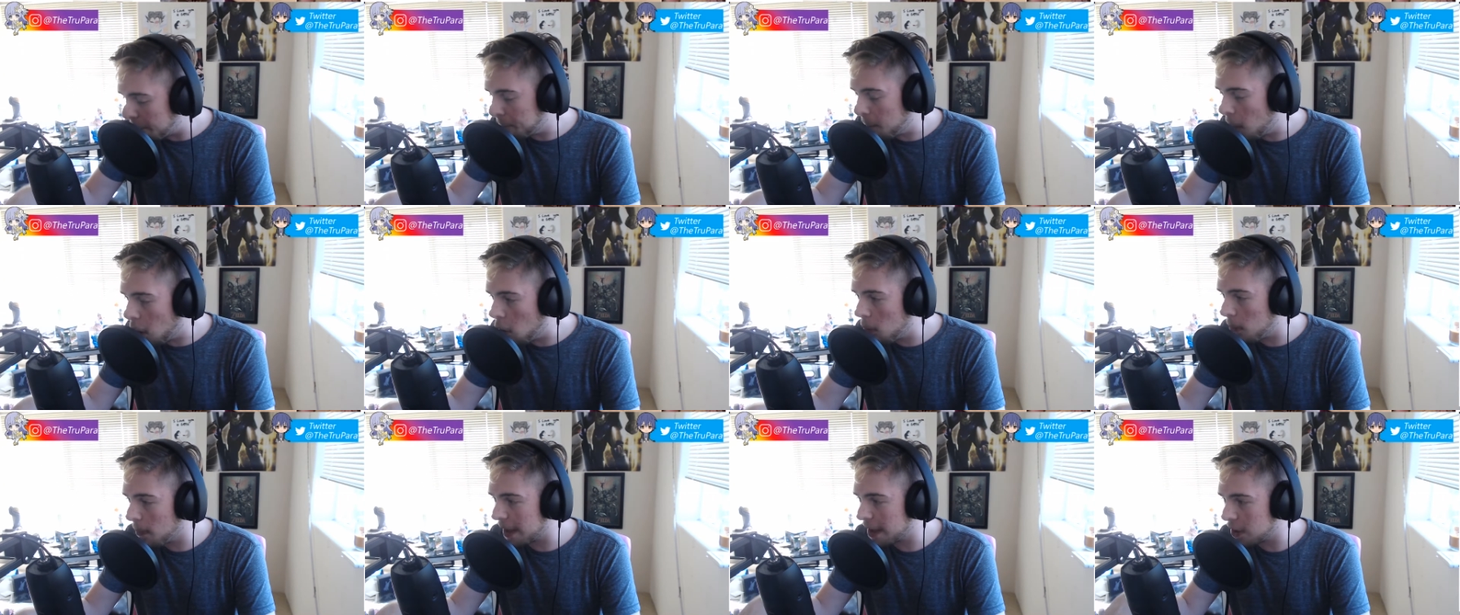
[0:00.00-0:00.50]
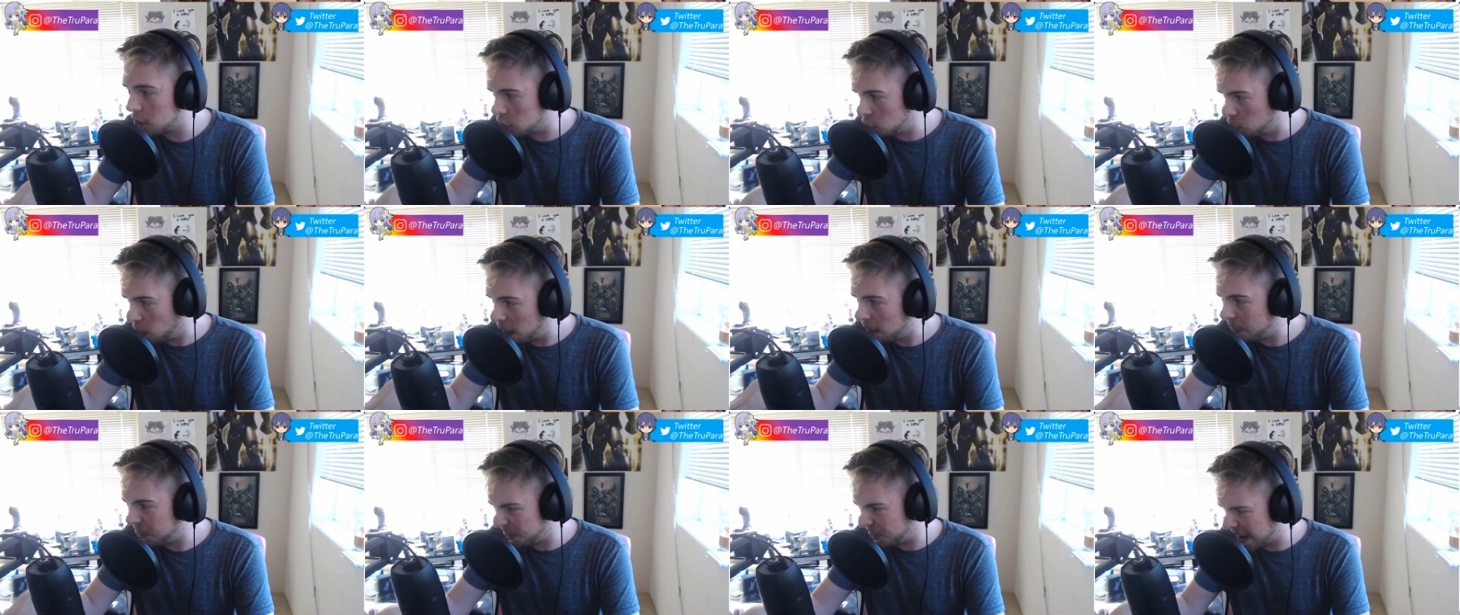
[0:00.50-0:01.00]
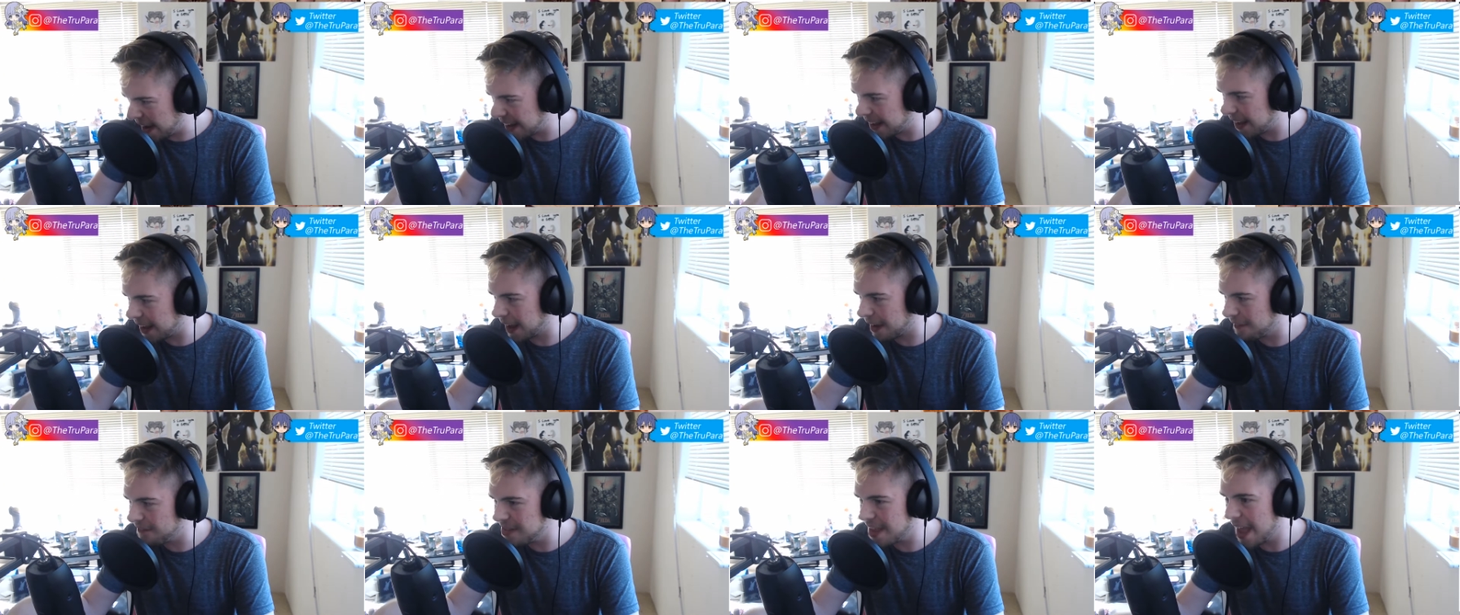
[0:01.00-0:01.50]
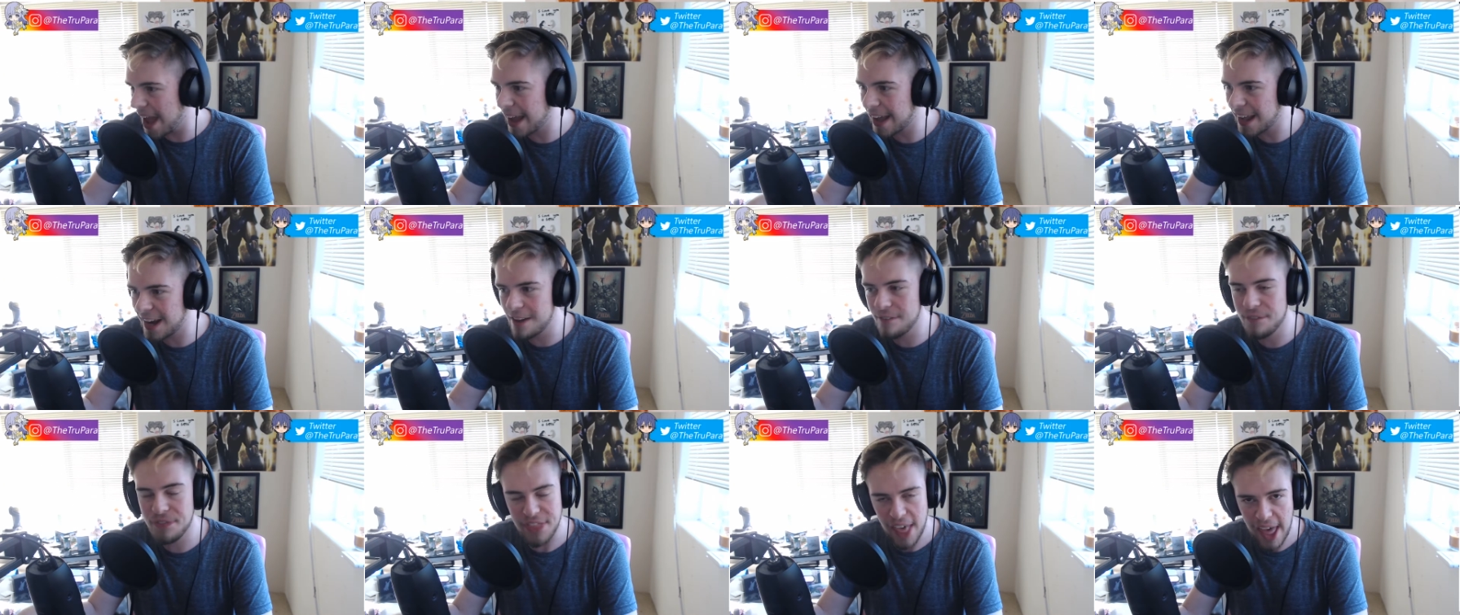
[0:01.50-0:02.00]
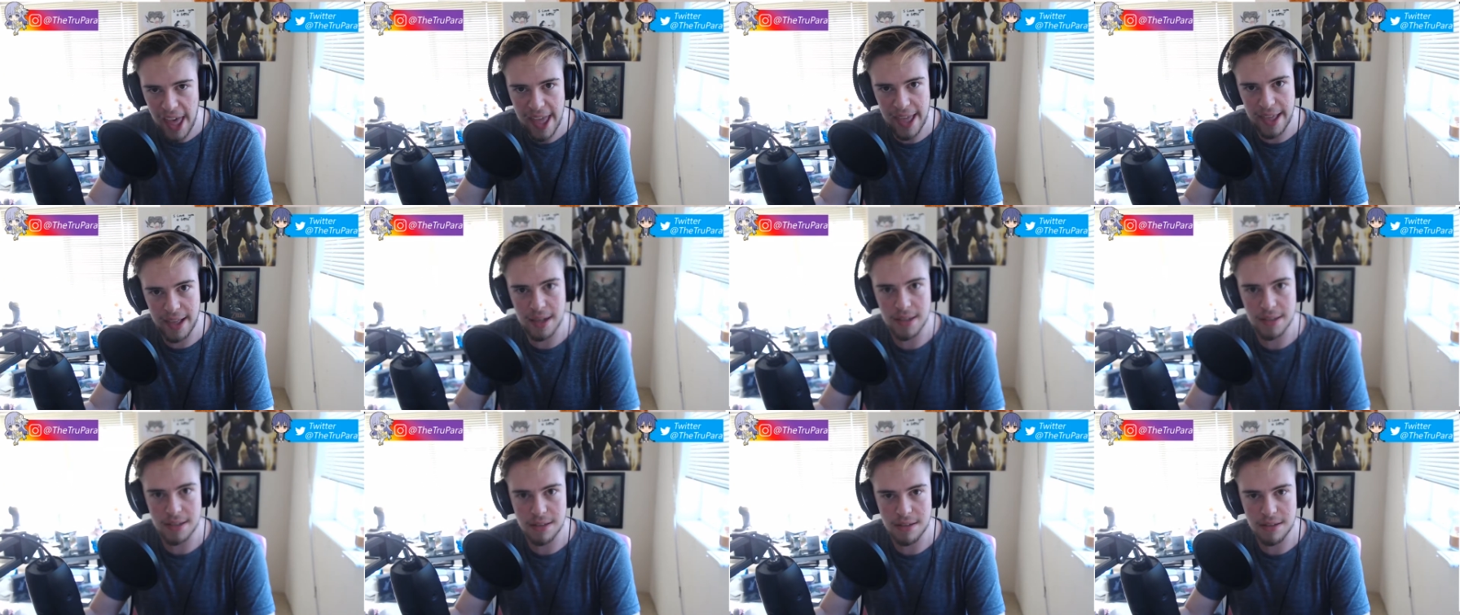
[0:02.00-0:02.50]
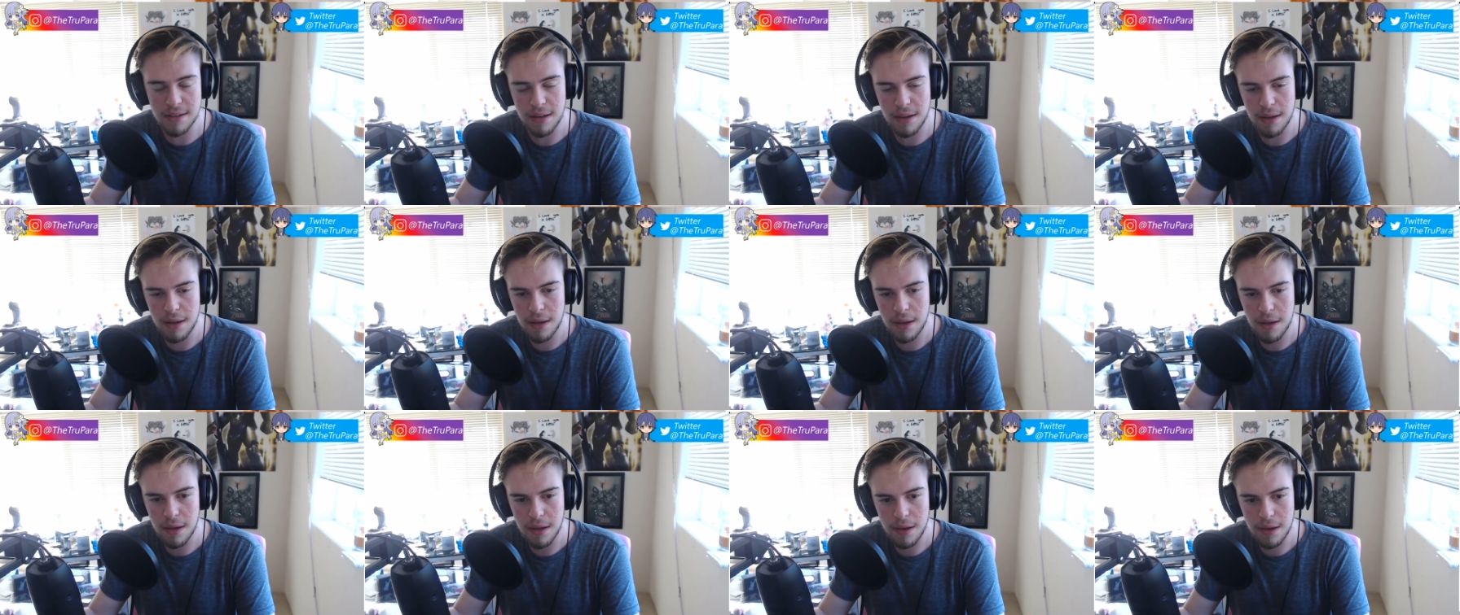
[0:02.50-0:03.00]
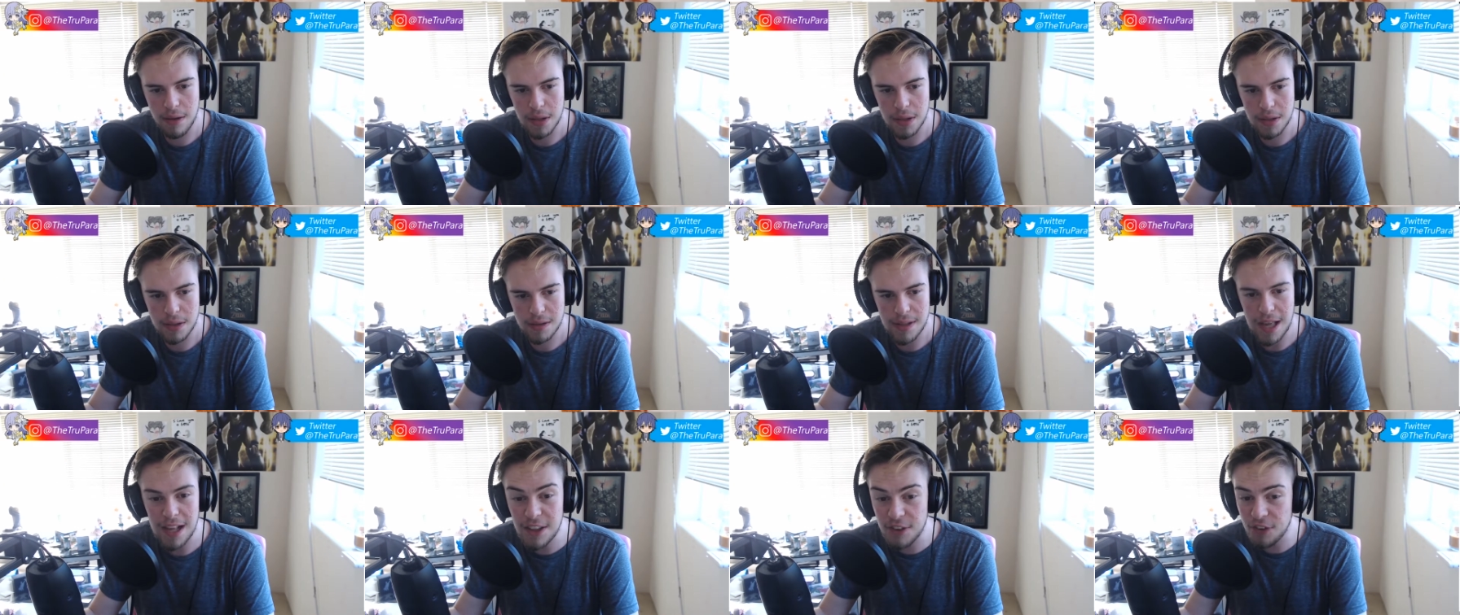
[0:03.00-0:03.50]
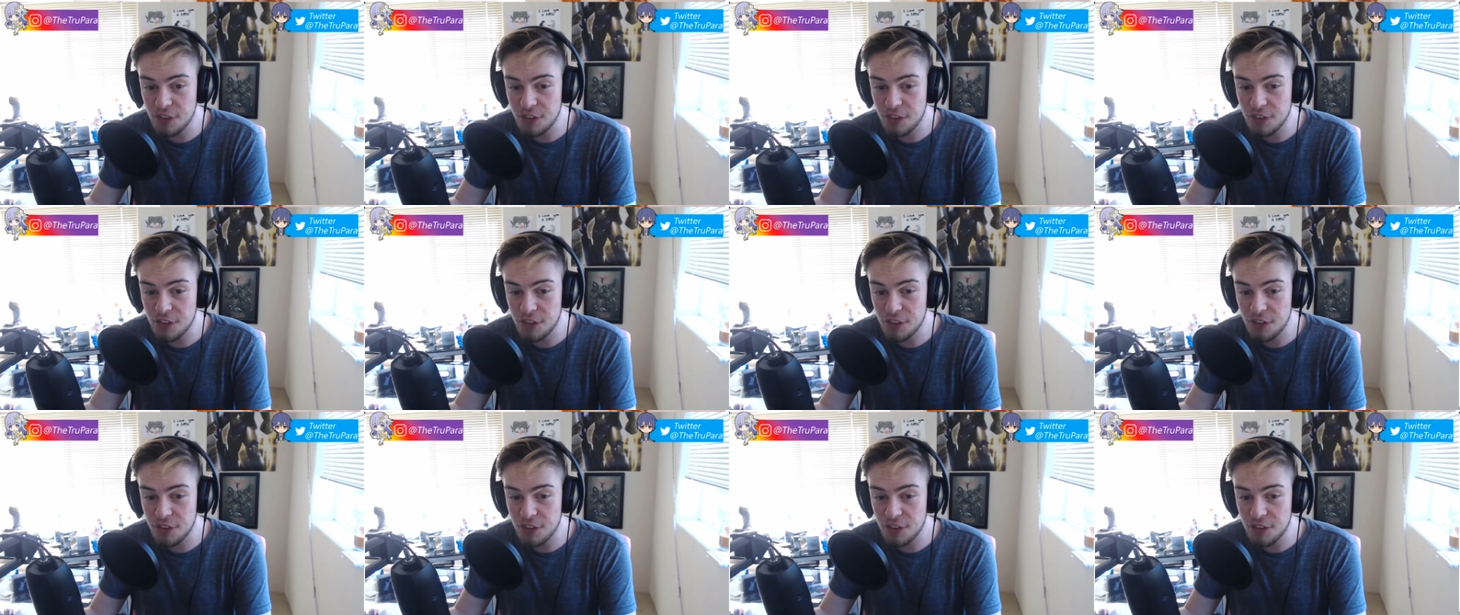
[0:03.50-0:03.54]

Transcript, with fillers: moment you are thinking of negative things. That's